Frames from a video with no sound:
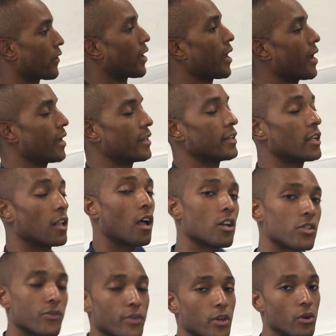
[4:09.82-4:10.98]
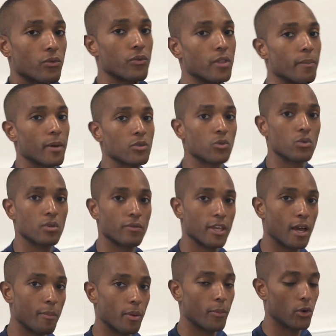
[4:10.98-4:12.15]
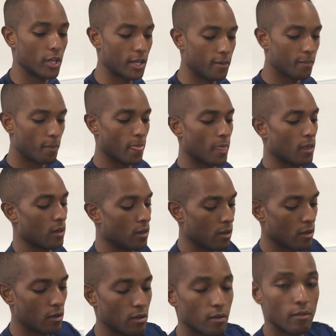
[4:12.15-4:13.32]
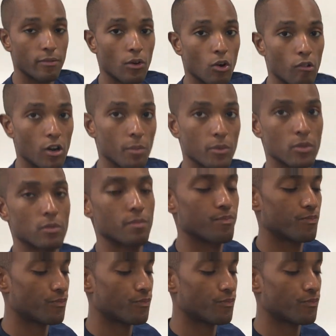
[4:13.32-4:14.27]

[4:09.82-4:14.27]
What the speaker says: Okay, and then the last few for the muscles of the upper body, forearms.